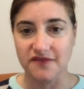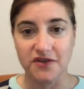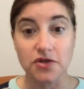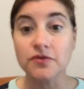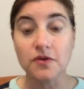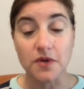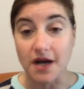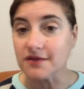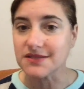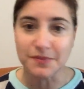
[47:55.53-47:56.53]
If you don't know where
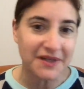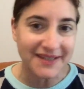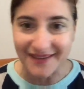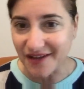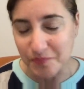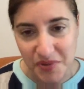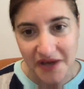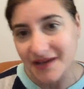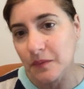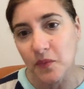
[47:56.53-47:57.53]
else to plug
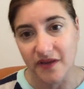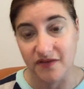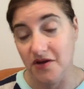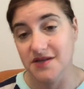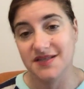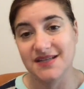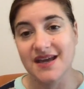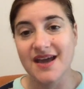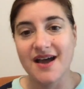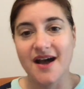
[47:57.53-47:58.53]
in with us.
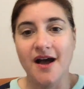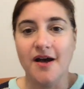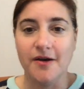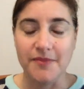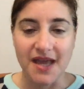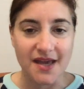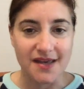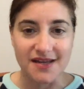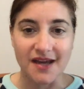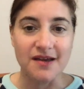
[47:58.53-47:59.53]
And I